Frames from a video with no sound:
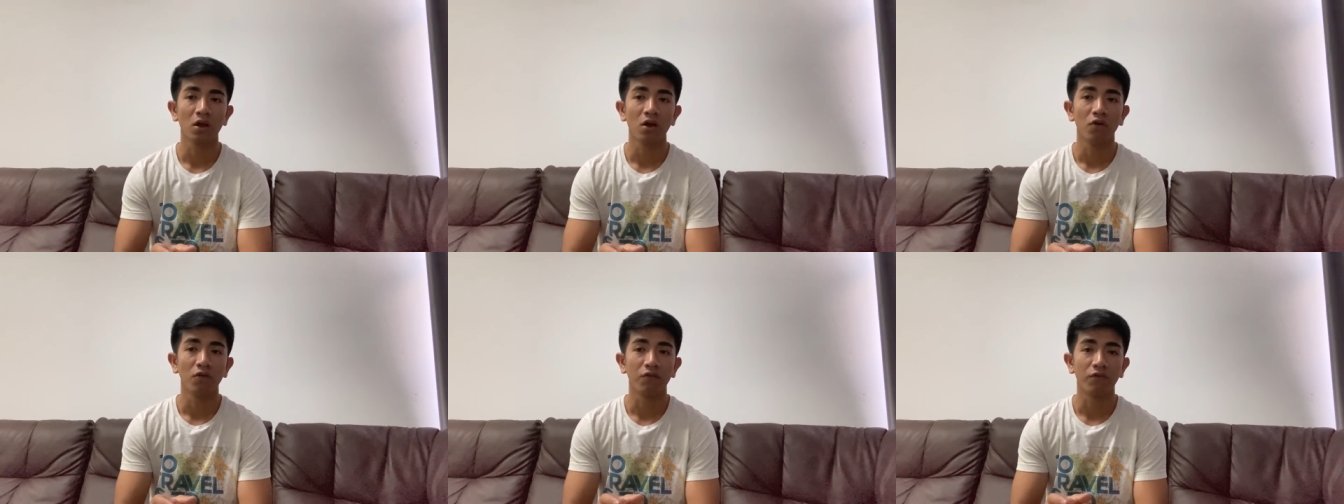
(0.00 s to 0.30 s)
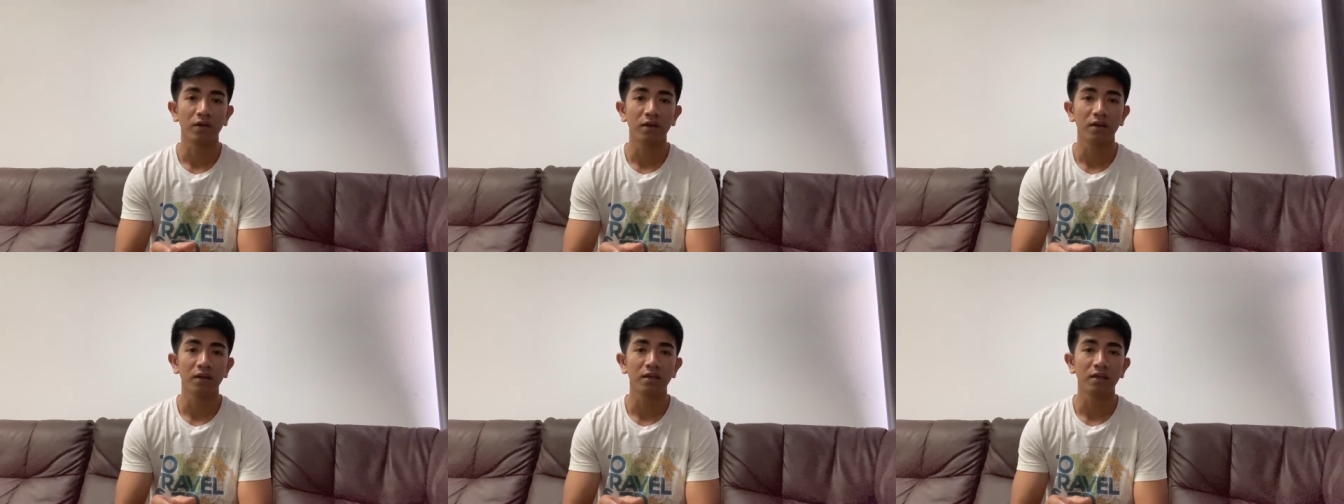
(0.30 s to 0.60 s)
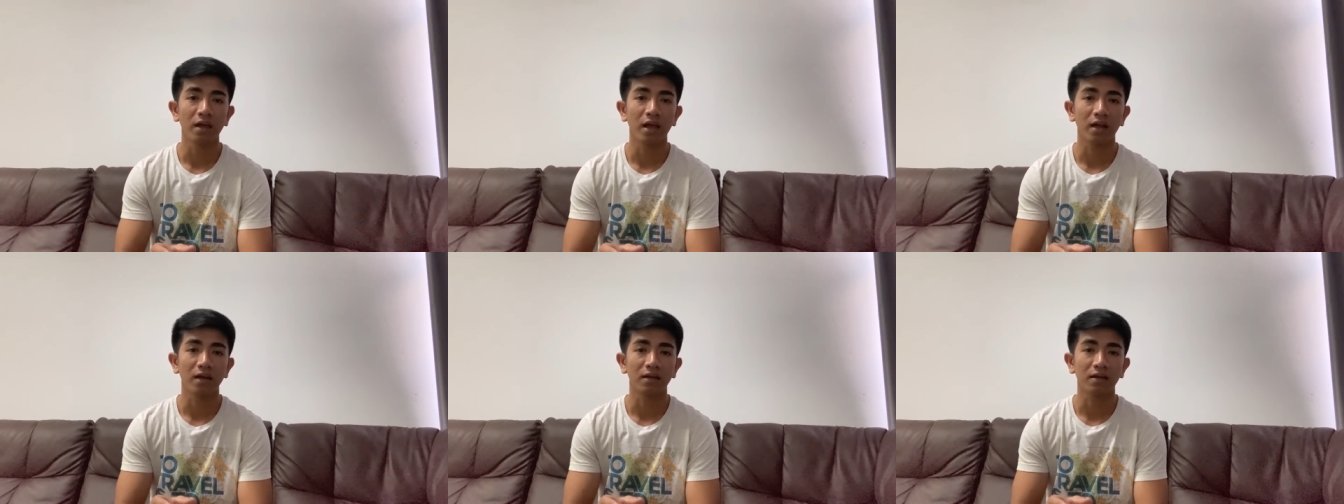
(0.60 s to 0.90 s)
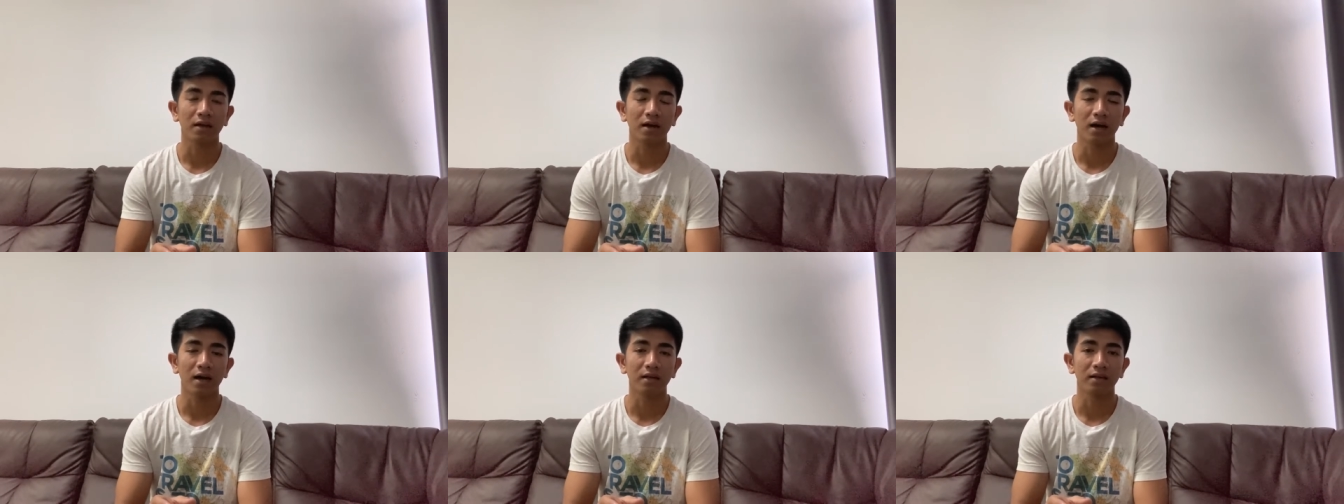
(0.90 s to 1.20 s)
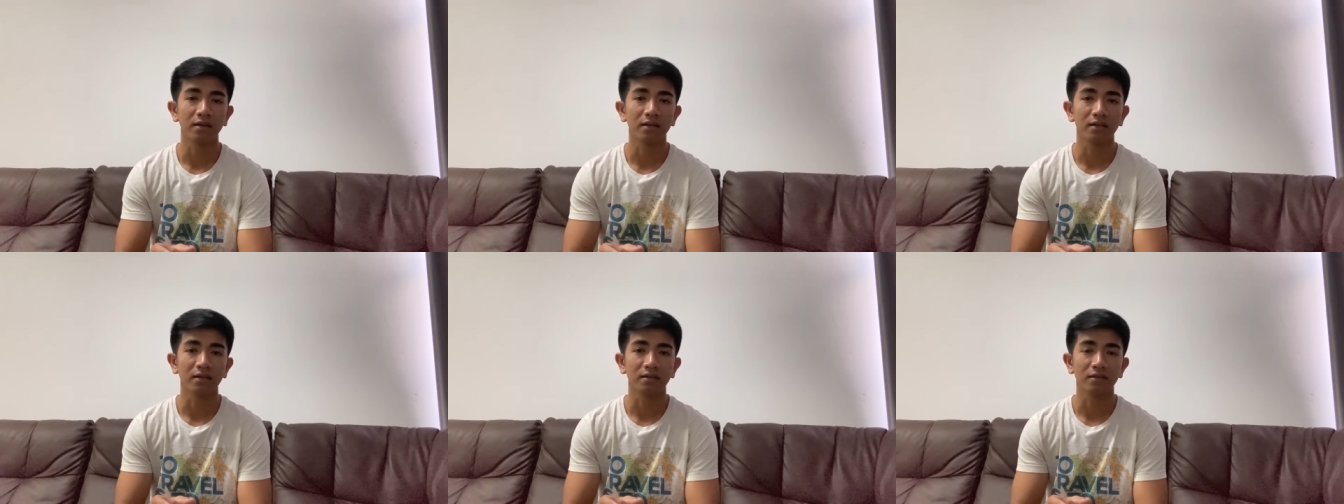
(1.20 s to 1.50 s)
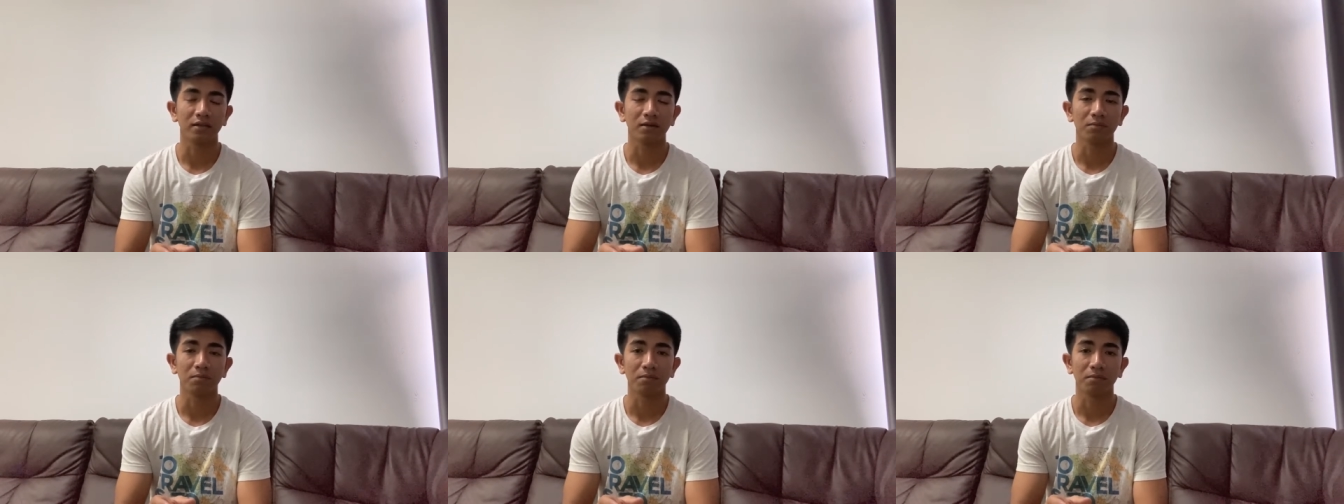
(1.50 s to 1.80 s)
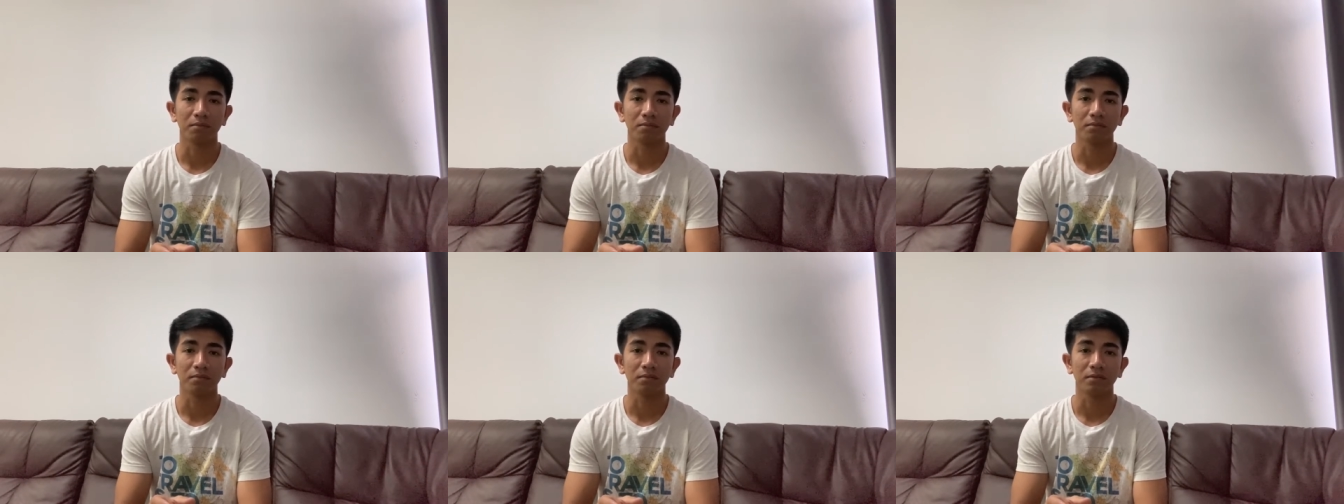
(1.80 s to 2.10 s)
feeding and cuddling them
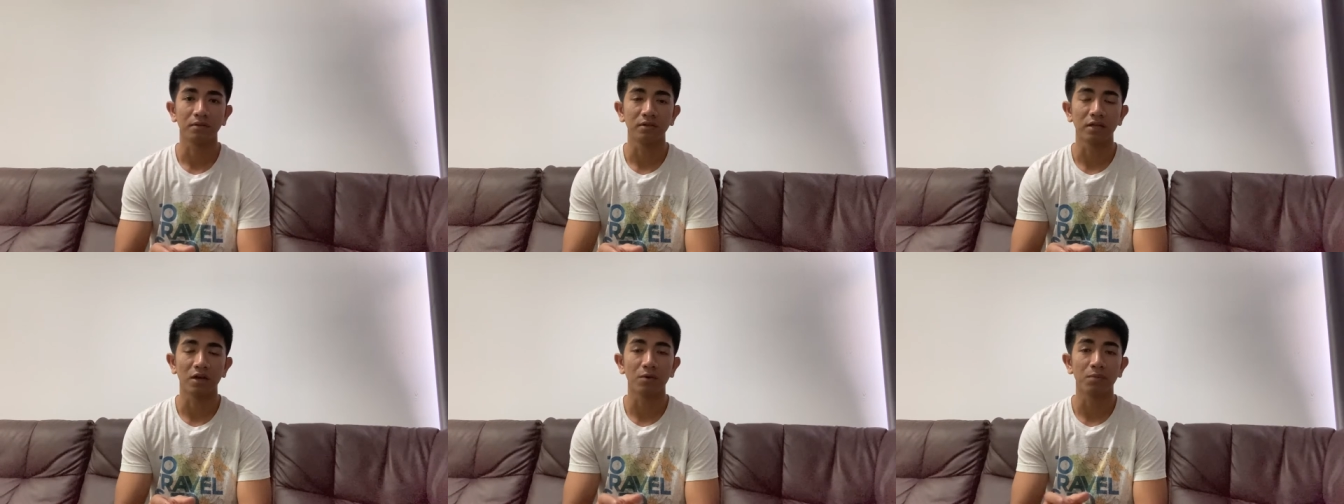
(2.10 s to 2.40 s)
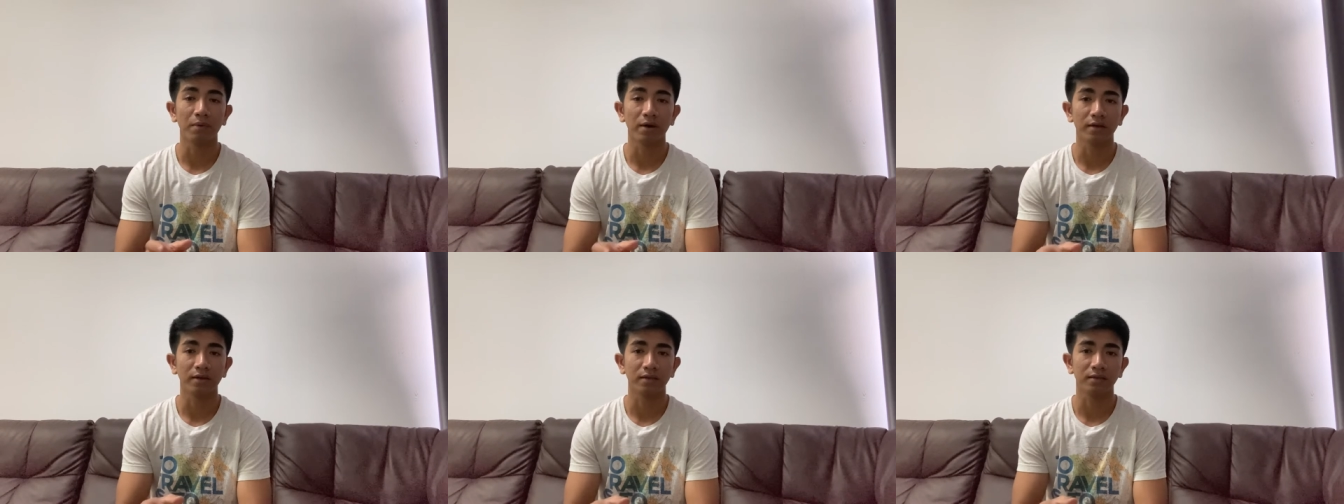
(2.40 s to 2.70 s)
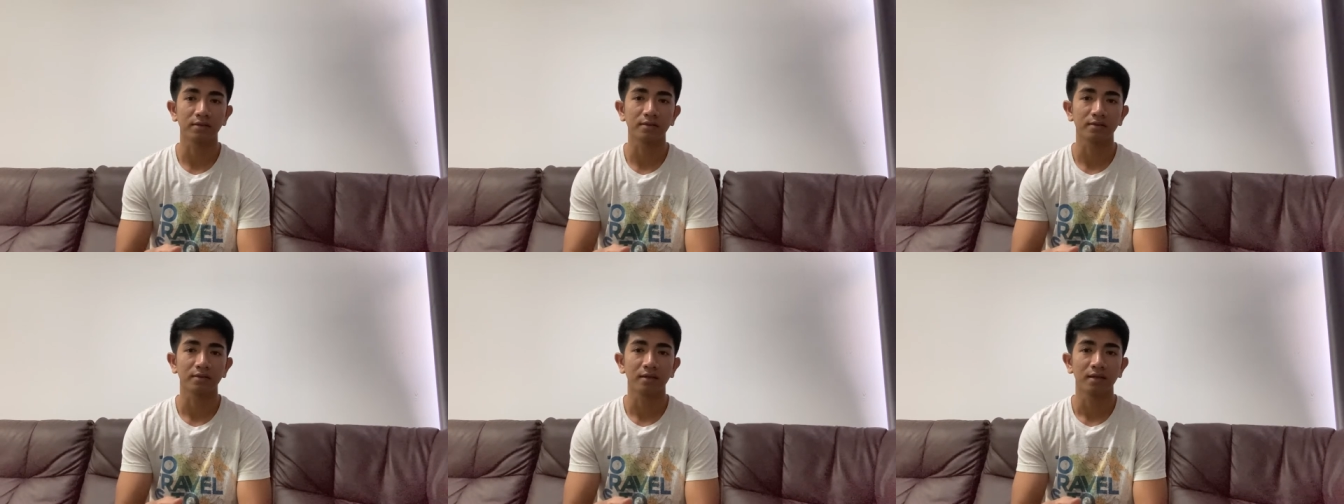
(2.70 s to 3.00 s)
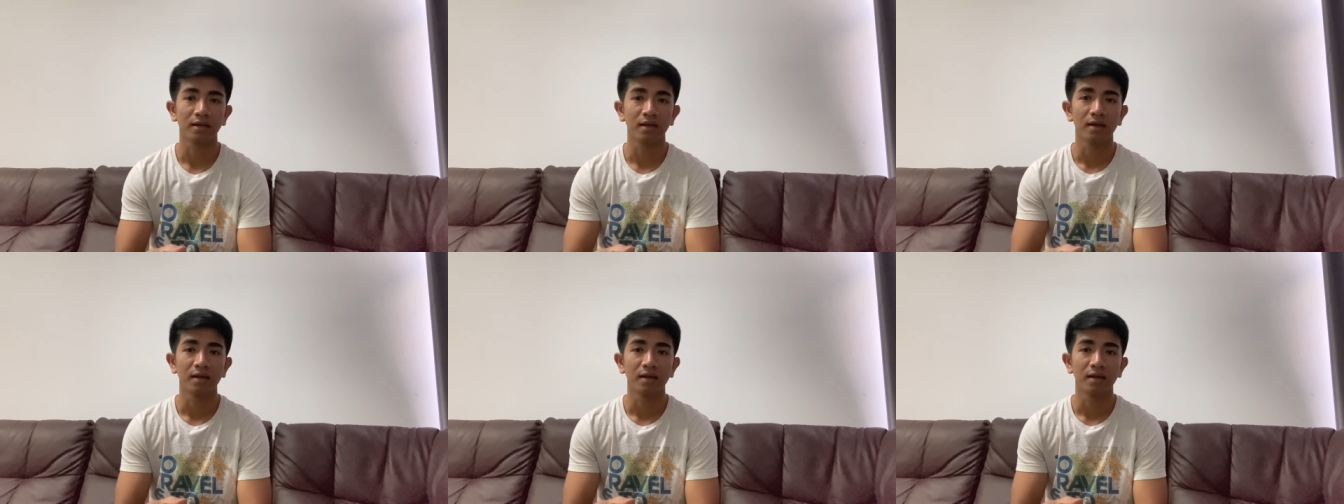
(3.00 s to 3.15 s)
their bodies.